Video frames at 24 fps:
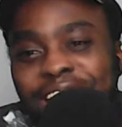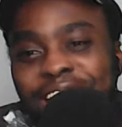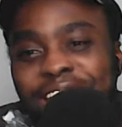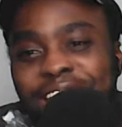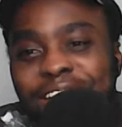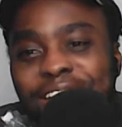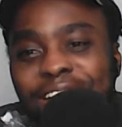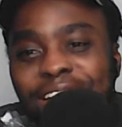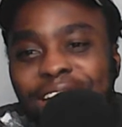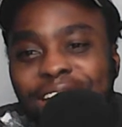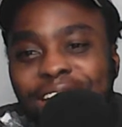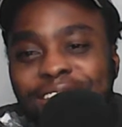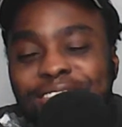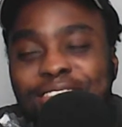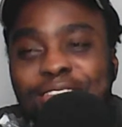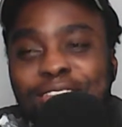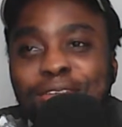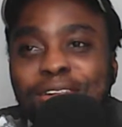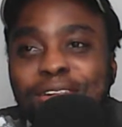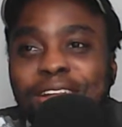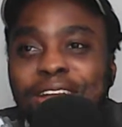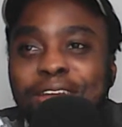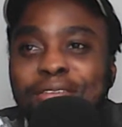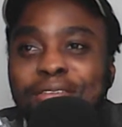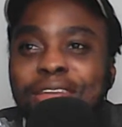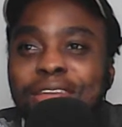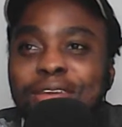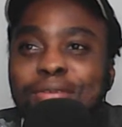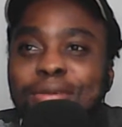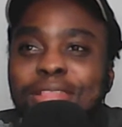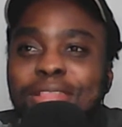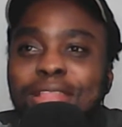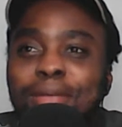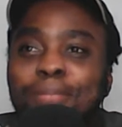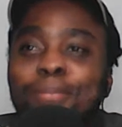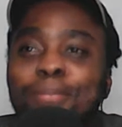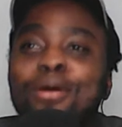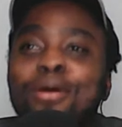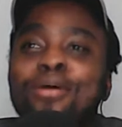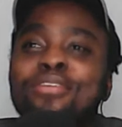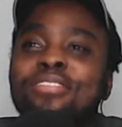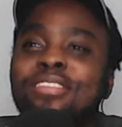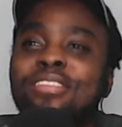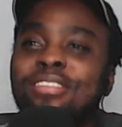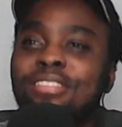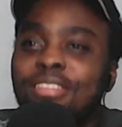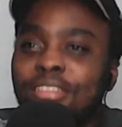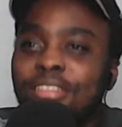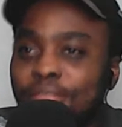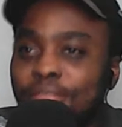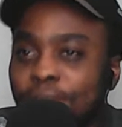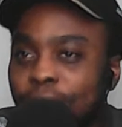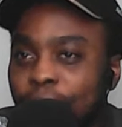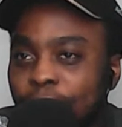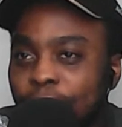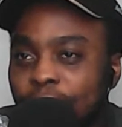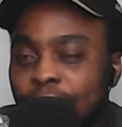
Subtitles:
your Arsenal career with a positive.